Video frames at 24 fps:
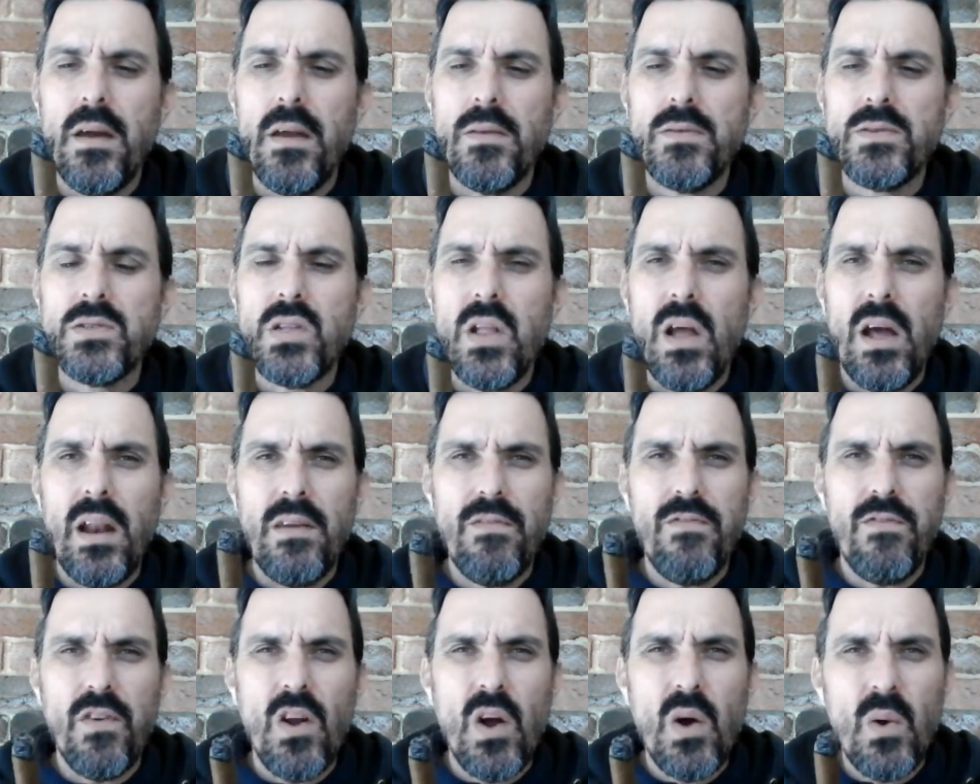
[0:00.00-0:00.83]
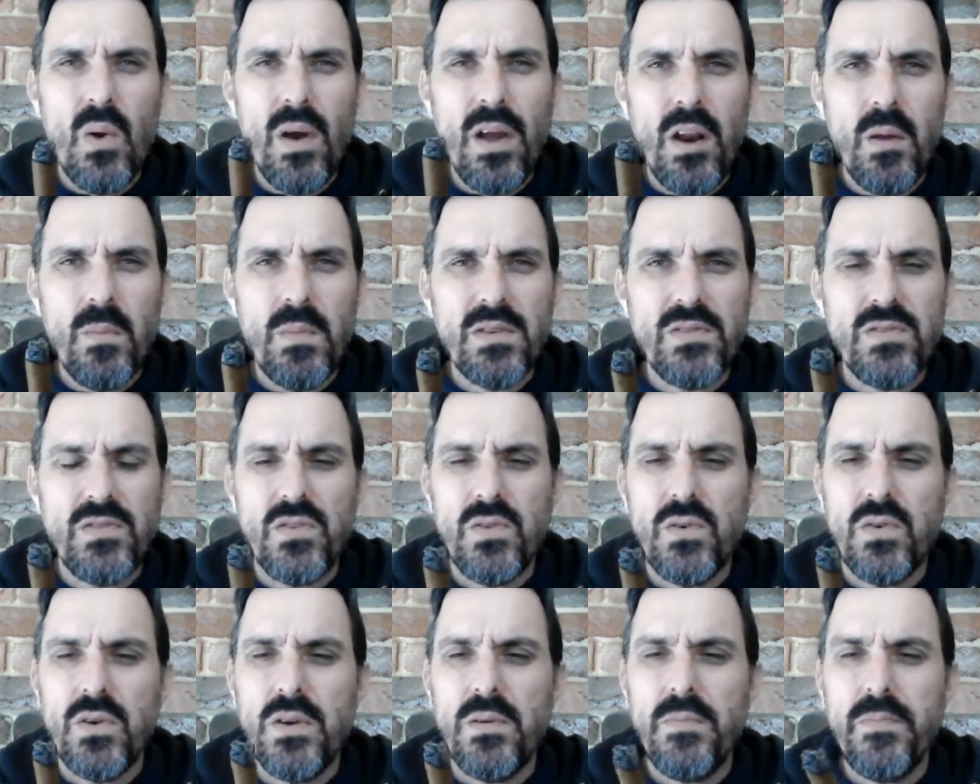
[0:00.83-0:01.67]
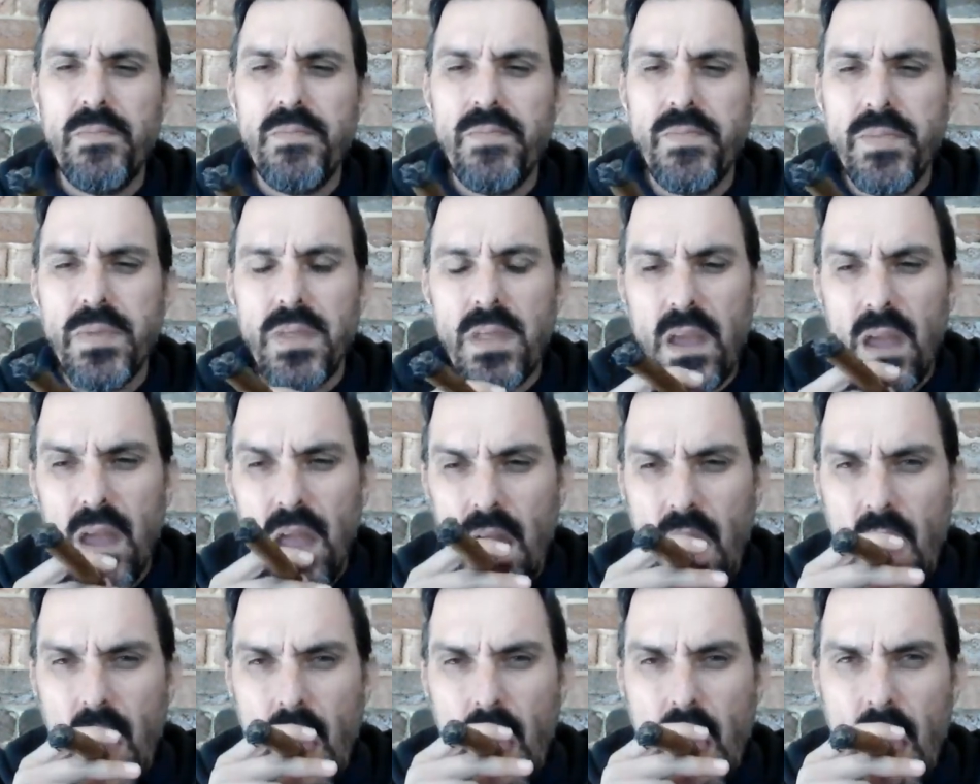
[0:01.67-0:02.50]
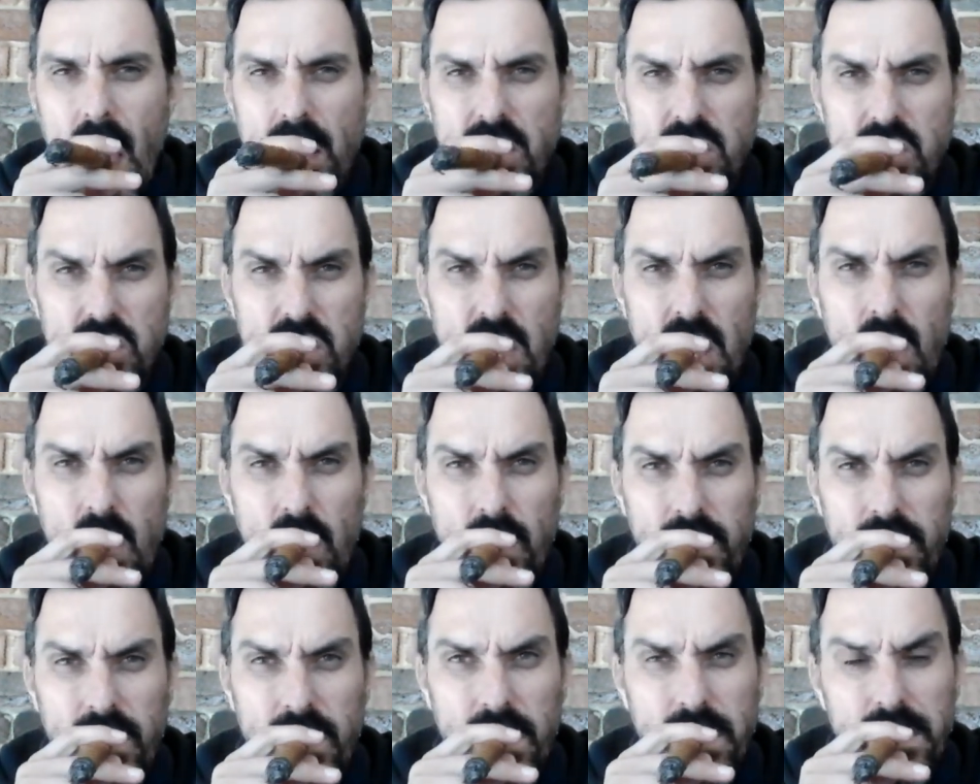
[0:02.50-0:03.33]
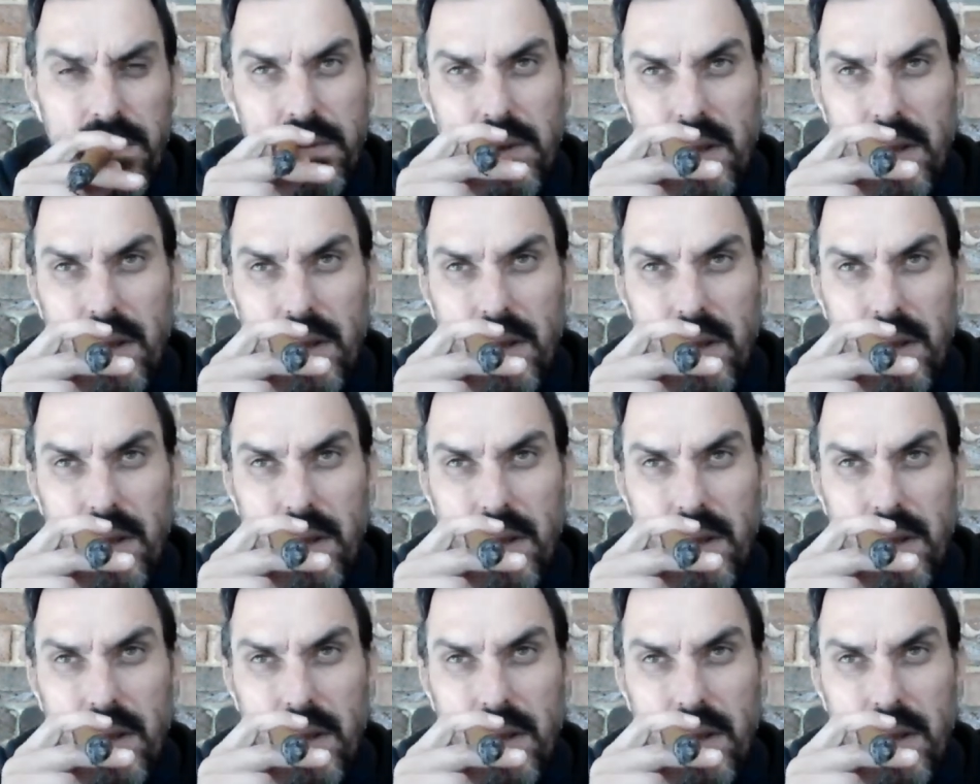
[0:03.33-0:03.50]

slightly floral element to it, salt,